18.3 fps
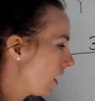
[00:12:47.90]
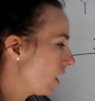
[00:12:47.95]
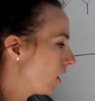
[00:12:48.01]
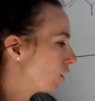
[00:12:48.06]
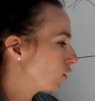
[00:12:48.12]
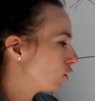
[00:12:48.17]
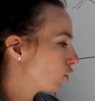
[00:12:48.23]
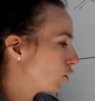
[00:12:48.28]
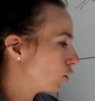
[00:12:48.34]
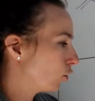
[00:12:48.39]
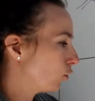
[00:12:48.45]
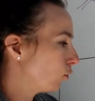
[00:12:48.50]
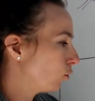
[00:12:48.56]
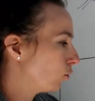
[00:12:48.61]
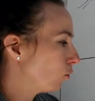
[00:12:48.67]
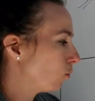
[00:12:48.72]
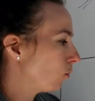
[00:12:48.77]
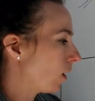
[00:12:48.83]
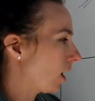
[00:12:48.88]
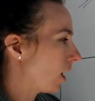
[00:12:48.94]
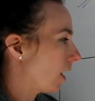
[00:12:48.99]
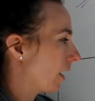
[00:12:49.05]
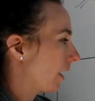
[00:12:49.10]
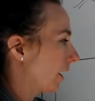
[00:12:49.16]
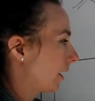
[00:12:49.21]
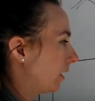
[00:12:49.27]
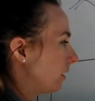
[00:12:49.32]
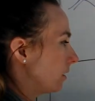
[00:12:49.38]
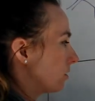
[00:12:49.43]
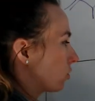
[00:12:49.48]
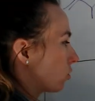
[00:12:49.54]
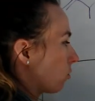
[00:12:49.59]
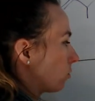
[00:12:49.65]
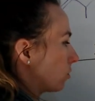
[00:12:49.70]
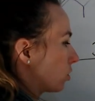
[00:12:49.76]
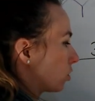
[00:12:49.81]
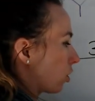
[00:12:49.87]
2-ine.
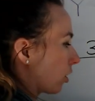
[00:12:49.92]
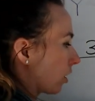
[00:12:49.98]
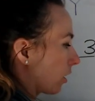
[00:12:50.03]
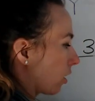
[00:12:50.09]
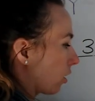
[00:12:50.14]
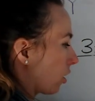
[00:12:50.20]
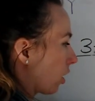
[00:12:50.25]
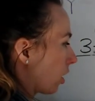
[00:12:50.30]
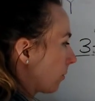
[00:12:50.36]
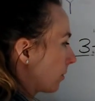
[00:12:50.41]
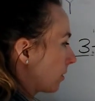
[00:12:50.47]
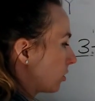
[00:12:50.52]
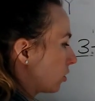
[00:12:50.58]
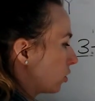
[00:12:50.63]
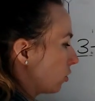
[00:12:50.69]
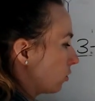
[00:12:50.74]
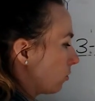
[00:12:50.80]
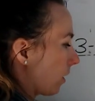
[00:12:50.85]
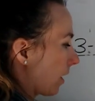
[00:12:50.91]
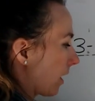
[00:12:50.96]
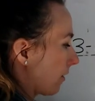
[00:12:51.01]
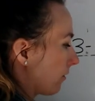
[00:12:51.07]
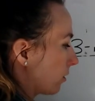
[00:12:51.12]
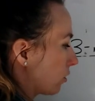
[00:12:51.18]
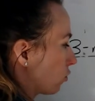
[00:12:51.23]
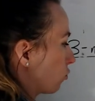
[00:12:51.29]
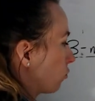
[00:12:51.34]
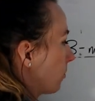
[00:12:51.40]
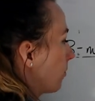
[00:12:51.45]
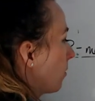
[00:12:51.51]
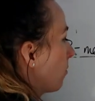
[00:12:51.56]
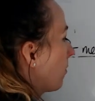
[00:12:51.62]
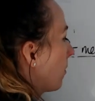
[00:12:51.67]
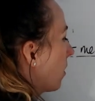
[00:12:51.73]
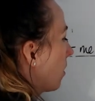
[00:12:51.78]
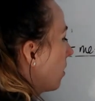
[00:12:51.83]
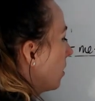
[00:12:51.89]
So starting on carbon 2, I have a triple
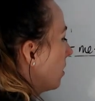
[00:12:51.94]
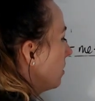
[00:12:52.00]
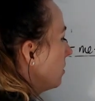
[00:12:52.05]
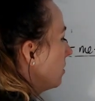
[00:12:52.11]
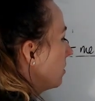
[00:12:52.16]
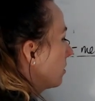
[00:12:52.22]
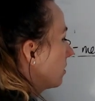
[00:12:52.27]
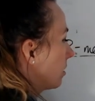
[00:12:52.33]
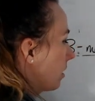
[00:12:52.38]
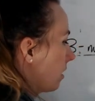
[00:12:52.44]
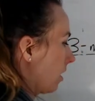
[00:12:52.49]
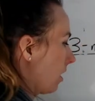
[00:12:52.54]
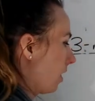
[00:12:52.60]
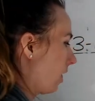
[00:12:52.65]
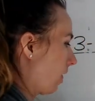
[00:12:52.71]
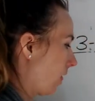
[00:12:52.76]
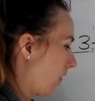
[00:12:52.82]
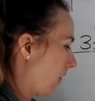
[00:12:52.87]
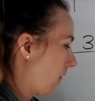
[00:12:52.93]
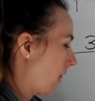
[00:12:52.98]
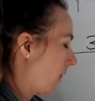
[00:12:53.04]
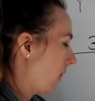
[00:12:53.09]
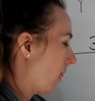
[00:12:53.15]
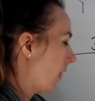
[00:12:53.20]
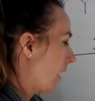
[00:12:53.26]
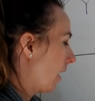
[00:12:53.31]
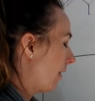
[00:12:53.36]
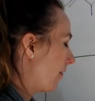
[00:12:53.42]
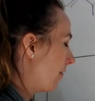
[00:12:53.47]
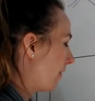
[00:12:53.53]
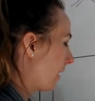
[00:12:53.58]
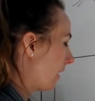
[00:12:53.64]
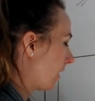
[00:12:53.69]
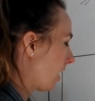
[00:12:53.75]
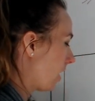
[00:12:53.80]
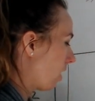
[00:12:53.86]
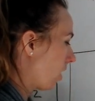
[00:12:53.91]
bond.
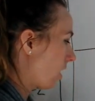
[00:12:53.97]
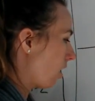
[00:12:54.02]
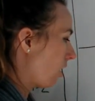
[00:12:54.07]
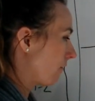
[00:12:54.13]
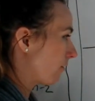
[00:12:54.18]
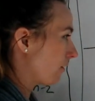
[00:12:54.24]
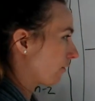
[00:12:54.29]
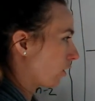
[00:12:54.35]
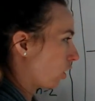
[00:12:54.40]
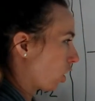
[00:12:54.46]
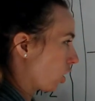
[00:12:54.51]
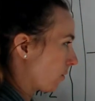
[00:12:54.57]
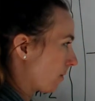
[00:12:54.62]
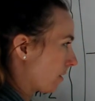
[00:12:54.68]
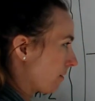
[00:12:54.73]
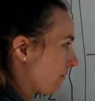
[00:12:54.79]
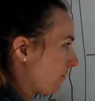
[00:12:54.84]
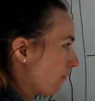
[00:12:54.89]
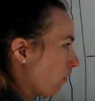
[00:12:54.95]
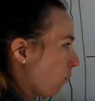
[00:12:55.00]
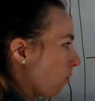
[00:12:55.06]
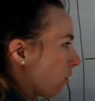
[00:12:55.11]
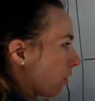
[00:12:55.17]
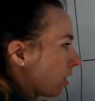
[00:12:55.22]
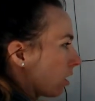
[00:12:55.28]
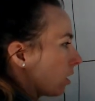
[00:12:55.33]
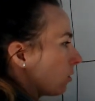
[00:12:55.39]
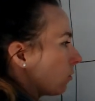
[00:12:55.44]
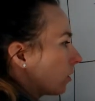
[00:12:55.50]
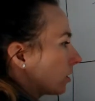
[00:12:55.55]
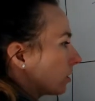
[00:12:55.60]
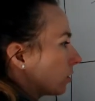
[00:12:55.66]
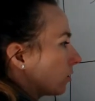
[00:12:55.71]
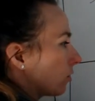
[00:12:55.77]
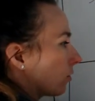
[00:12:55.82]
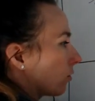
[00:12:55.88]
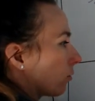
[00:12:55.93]
Then off of carbon 4, 1,
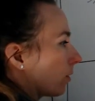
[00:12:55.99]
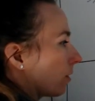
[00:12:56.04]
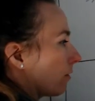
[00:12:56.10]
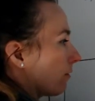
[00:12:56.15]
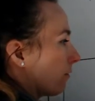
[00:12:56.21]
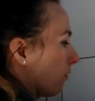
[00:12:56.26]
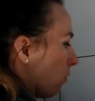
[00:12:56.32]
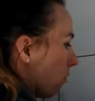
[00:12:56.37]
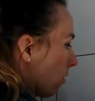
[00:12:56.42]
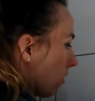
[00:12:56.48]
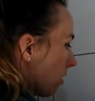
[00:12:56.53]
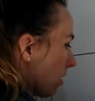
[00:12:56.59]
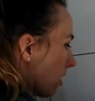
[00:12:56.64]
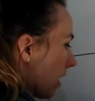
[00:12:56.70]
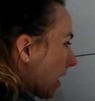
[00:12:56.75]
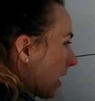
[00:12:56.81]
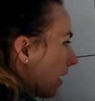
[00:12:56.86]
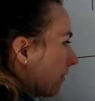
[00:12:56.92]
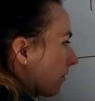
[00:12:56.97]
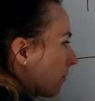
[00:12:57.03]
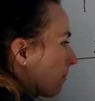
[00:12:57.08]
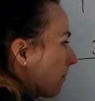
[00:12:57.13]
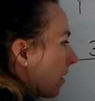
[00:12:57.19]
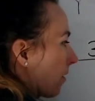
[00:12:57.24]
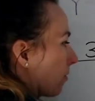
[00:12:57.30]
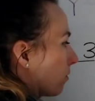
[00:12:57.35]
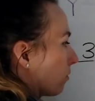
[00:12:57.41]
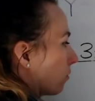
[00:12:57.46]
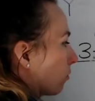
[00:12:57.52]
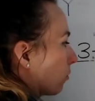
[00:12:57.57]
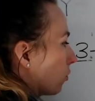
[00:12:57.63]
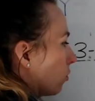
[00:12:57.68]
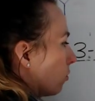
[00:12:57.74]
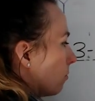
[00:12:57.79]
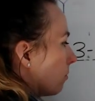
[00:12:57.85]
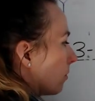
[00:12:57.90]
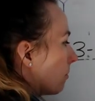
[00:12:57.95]
2, 3, 4, I have a methyl
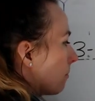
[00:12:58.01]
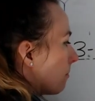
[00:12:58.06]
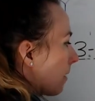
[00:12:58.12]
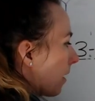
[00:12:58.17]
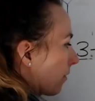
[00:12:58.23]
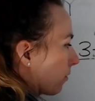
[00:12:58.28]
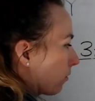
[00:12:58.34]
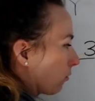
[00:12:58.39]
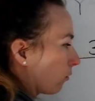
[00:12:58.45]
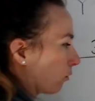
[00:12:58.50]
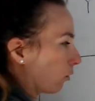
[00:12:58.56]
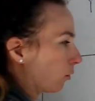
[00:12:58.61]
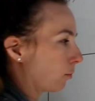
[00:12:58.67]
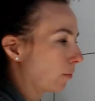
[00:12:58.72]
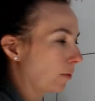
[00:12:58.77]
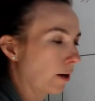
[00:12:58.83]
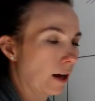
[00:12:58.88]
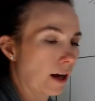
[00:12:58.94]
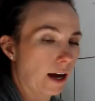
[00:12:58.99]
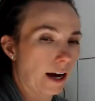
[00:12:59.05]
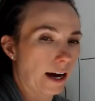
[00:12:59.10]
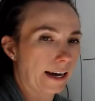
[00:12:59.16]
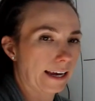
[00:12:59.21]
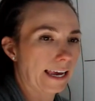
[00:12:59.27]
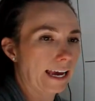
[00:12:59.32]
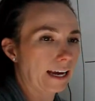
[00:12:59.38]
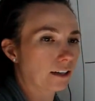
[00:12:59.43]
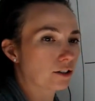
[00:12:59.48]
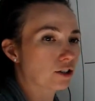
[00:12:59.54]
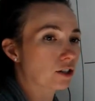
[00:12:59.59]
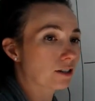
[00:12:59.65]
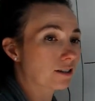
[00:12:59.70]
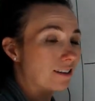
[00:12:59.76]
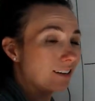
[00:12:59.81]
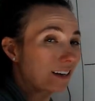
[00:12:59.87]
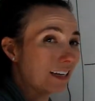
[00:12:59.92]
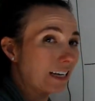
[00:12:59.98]
group, methyl group. I can't just
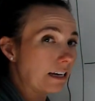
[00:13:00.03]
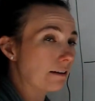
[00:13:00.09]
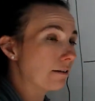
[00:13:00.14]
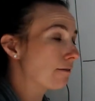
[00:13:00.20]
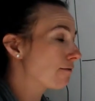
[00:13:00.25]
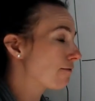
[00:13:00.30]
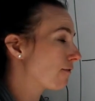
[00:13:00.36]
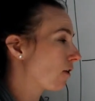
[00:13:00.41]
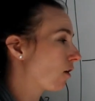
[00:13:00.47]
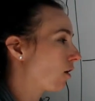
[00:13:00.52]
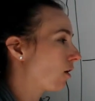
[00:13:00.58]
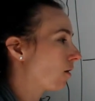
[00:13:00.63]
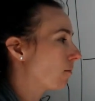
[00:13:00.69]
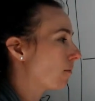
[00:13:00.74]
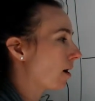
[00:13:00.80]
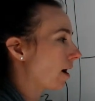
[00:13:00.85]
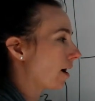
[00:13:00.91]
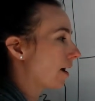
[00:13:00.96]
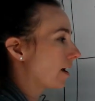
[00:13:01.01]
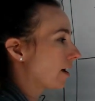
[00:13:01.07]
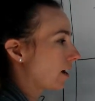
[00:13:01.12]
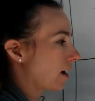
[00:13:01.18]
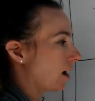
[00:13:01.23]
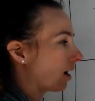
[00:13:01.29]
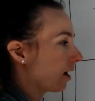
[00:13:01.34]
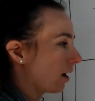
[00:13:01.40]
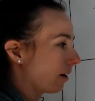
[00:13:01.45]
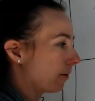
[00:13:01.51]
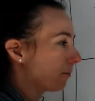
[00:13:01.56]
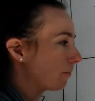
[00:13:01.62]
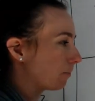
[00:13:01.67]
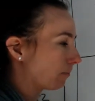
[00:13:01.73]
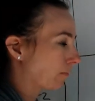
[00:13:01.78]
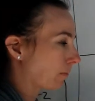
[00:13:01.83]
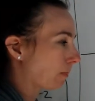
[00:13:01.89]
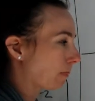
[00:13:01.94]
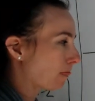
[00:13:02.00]
leave all my
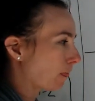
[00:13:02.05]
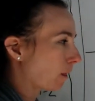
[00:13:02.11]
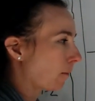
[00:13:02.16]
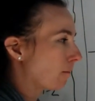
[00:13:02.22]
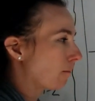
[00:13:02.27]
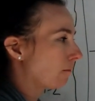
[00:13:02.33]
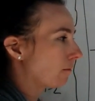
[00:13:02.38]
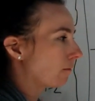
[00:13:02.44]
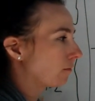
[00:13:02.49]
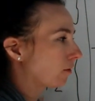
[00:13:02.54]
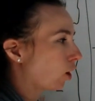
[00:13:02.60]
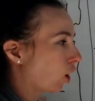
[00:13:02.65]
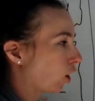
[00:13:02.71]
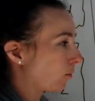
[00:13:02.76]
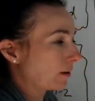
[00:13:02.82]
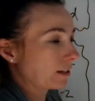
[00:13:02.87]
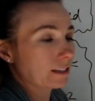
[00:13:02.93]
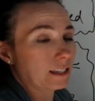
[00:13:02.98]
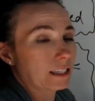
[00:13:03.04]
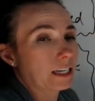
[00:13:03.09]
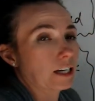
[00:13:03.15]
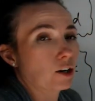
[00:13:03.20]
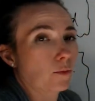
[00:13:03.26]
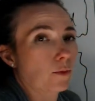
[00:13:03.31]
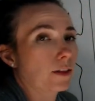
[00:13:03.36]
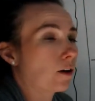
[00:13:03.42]
carbons here without